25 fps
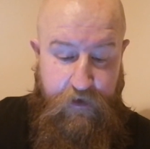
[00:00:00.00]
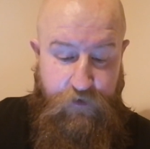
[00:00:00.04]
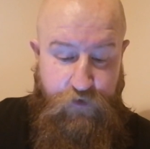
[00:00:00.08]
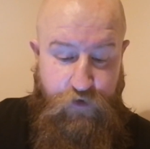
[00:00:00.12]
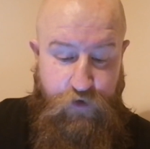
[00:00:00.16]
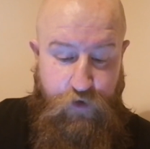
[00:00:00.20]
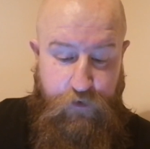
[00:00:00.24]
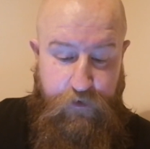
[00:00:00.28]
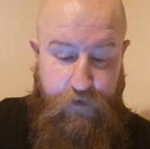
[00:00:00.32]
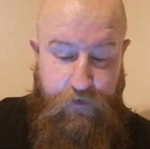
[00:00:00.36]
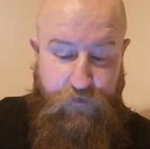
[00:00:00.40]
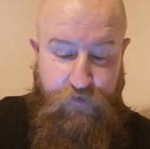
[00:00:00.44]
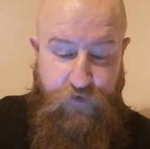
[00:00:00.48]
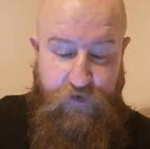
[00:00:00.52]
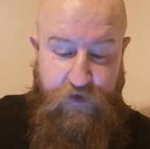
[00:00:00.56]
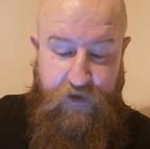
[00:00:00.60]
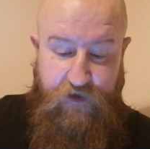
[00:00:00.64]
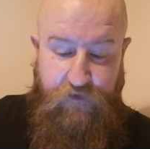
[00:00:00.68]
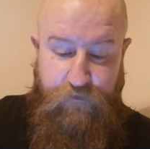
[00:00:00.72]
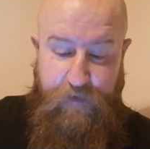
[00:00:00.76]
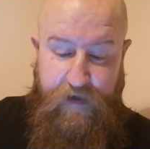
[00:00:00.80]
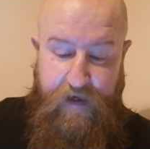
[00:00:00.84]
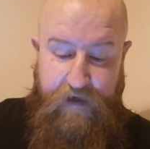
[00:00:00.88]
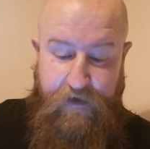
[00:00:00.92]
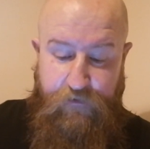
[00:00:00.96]
A jury of
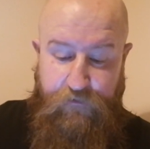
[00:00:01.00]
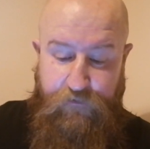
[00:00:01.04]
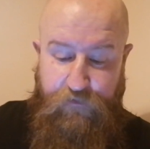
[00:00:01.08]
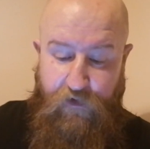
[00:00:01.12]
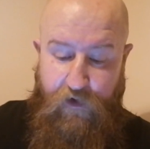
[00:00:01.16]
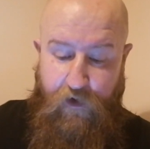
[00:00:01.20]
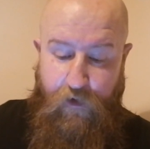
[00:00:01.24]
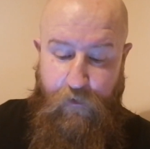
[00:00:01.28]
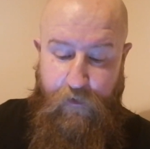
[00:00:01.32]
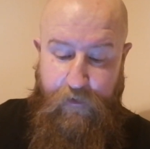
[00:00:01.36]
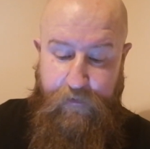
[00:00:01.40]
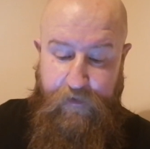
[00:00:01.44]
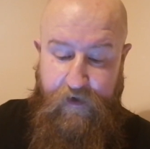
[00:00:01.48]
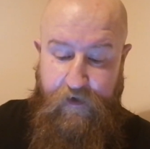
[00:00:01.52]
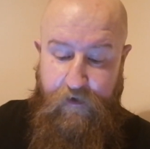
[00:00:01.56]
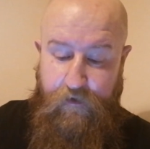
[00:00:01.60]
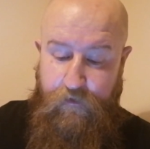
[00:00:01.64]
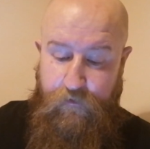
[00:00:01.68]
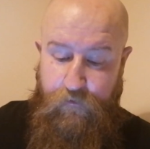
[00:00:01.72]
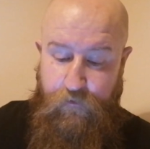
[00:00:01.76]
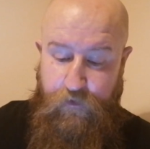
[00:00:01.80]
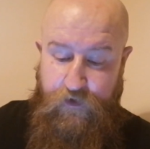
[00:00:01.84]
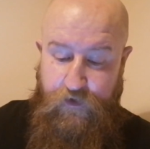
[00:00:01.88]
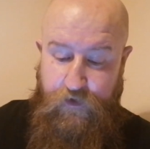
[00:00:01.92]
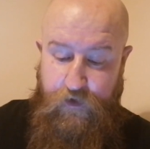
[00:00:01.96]
6 men and 4
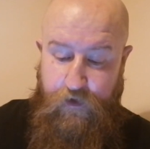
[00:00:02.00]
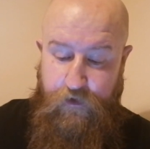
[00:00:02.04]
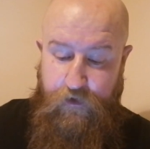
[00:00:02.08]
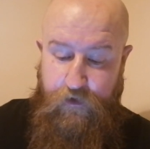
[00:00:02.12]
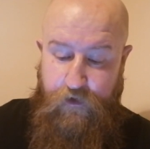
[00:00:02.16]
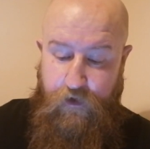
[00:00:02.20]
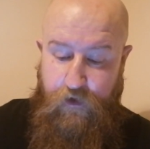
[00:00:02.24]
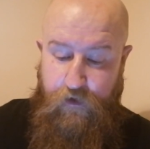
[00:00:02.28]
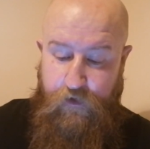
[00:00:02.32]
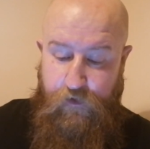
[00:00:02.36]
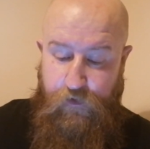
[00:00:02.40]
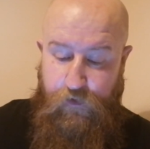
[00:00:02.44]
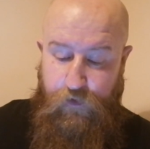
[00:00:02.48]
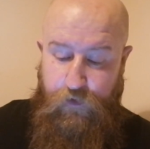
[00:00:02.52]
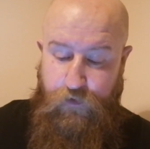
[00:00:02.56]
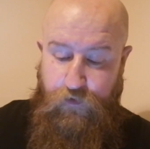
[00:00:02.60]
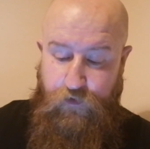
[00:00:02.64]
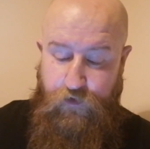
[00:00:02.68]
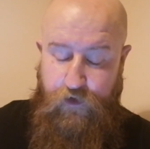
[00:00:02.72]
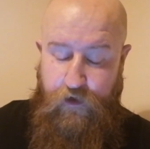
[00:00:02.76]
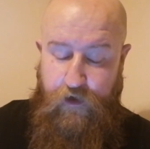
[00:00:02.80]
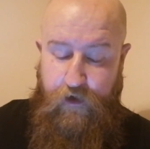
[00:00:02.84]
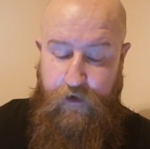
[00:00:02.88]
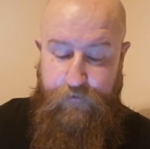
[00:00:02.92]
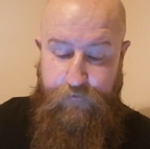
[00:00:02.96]
women returned a
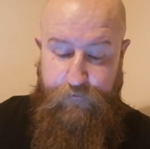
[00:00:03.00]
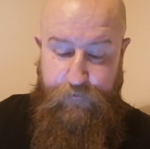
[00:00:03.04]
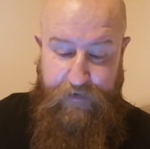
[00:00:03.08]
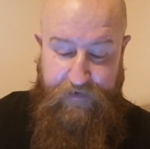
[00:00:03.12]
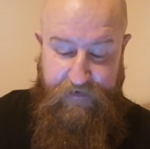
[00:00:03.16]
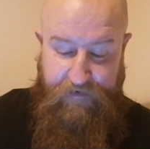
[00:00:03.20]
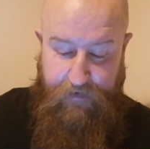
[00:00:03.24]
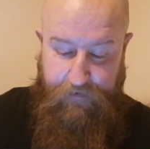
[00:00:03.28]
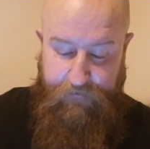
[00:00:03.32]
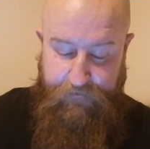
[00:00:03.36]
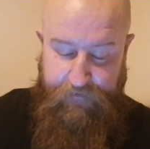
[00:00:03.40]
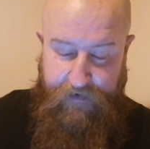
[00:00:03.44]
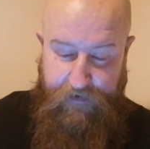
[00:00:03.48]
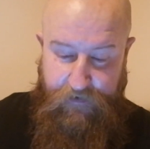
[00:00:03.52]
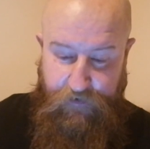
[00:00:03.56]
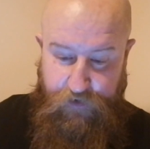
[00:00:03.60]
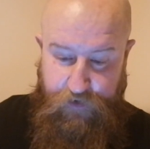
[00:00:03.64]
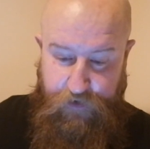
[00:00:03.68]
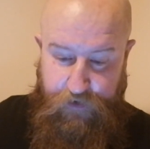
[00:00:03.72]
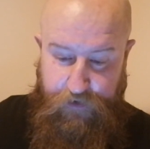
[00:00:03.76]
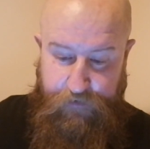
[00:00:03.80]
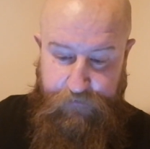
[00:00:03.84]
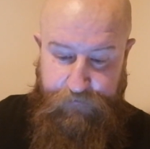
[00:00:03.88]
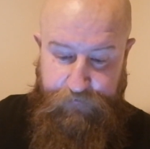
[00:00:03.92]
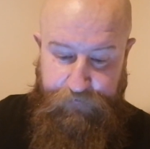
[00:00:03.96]
conclusion of
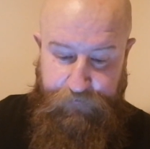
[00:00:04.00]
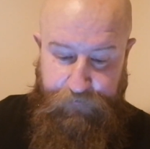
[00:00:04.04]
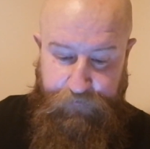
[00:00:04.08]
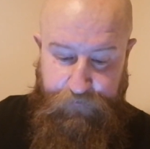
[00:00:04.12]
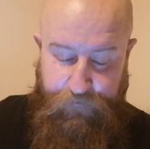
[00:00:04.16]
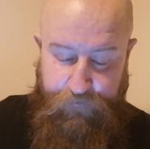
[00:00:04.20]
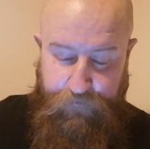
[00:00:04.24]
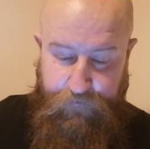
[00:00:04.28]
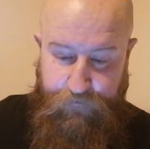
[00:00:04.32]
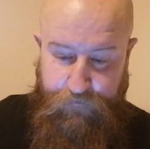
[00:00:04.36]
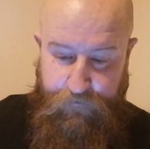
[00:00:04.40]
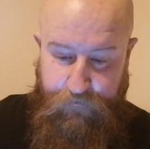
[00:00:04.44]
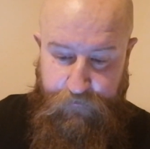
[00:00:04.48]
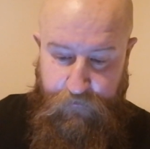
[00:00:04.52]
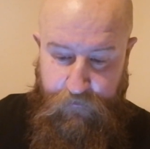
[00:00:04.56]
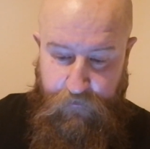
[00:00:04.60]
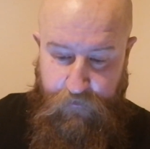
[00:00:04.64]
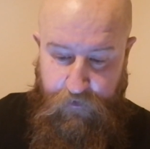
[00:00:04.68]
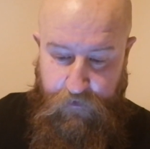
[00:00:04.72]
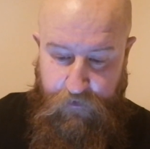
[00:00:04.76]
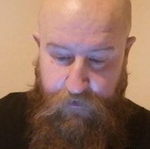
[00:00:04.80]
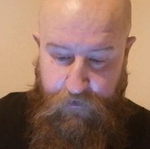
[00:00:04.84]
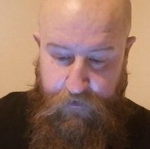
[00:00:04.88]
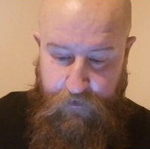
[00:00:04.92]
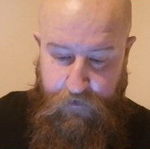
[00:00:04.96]
misadventure.
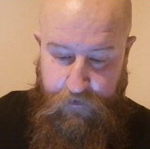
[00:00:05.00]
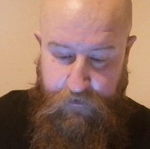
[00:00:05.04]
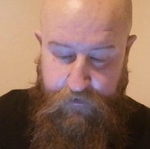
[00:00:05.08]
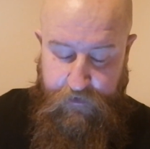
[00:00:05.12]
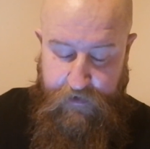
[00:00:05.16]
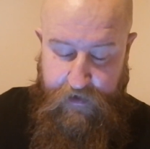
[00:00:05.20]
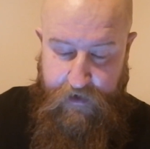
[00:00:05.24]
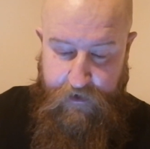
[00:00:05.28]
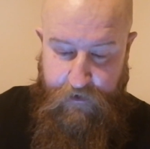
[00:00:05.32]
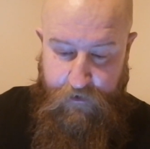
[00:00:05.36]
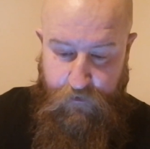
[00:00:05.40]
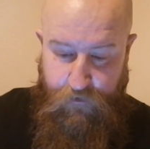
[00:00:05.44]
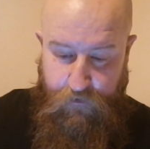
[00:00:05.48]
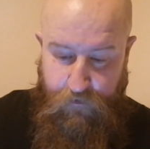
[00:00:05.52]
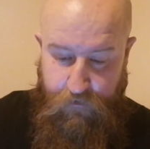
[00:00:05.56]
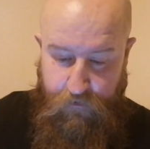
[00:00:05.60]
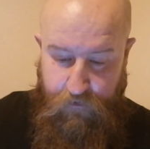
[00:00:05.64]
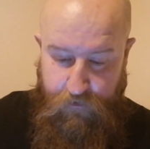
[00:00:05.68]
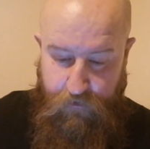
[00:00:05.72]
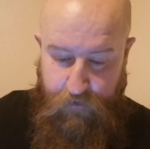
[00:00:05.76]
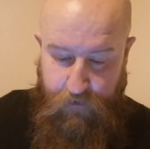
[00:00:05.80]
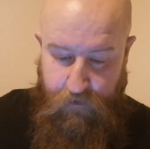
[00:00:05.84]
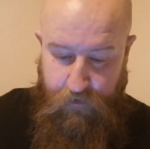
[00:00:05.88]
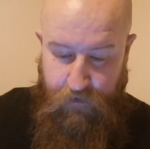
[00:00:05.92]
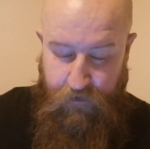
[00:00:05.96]
Now,
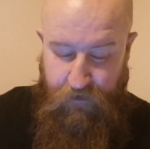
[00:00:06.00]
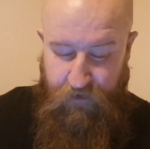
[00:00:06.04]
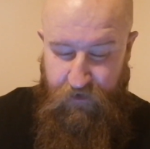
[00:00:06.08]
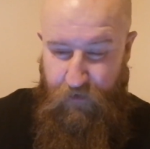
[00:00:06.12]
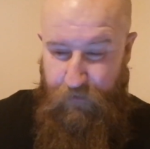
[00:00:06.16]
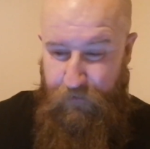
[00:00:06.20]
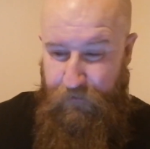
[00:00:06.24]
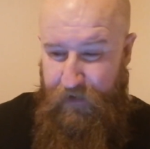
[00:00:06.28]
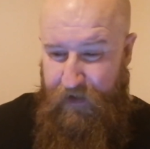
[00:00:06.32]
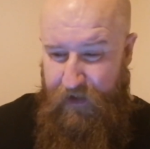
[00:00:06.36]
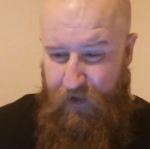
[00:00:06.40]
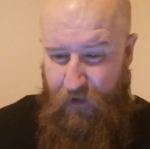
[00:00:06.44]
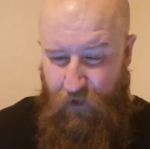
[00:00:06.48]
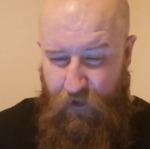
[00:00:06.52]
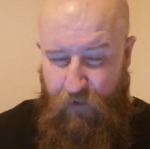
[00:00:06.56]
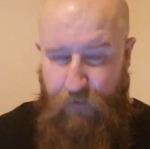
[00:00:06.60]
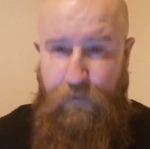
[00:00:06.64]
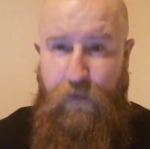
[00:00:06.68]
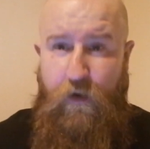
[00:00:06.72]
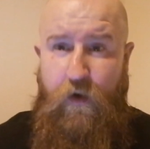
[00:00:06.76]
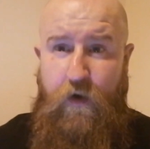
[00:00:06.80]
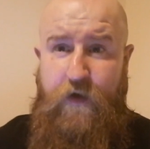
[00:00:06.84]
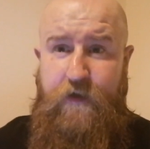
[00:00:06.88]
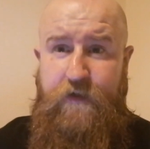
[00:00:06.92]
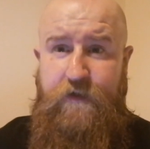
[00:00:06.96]
it's a big
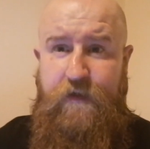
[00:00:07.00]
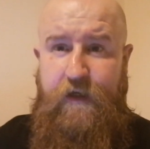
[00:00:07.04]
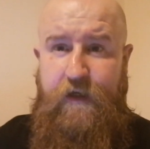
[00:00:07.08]
old boy,